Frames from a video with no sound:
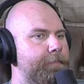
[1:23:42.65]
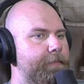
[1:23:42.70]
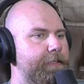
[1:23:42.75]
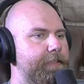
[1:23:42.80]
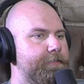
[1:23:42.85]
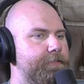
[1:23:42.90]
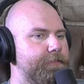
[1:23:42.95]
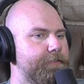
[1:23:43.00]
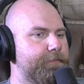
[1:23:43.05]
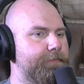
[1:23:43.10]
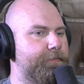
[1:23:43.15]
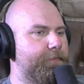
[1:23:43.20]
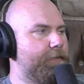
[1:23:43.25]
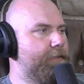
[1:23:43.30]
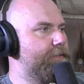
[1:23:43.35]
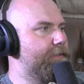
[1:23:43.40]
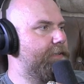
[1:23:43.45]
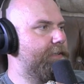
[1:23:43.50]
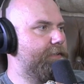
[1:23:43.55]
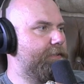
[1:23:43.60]
It's just
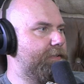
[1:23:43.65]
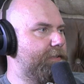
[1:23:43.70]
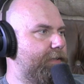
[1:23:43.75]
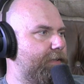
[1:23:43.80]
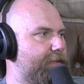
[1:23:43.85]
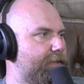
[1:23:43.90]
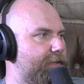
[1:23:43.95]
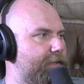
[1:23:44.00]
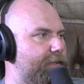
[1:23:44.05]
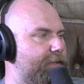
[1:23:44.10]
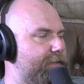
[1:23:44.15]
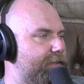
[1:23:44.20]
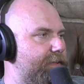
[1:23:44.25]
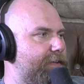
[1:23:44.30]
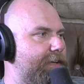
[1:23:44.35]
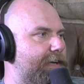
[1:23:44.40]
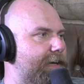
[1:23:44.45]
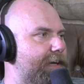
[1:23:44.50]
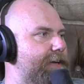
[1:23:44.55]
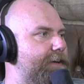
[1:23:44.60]
fun.
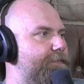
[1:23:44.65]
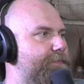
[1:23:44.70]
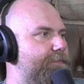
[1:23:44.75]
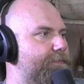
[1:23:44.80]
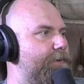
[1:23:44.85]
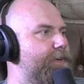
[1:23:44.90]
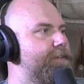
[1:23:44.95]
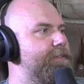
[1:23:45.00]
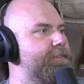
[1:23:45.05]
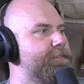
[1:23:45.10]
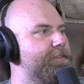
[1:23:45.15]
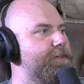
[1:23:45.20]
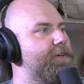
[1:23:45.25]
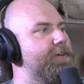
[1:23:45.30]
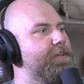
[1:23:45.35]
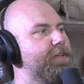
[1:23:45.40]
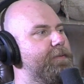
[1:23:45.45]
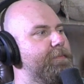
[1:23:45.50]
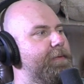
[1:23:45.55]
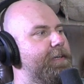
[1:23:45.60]
I have fun
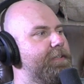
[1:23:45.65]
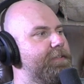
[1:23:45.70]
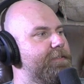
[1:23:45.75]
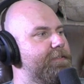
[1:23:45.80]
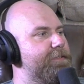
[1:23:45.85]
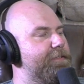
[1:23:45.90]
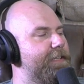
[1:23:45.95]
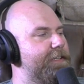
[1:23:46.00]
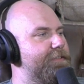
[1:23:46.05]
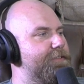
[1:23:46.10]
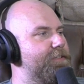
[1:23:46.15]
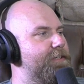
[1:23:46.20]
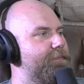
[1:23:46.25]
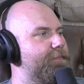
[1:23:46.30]
talking about that stuff.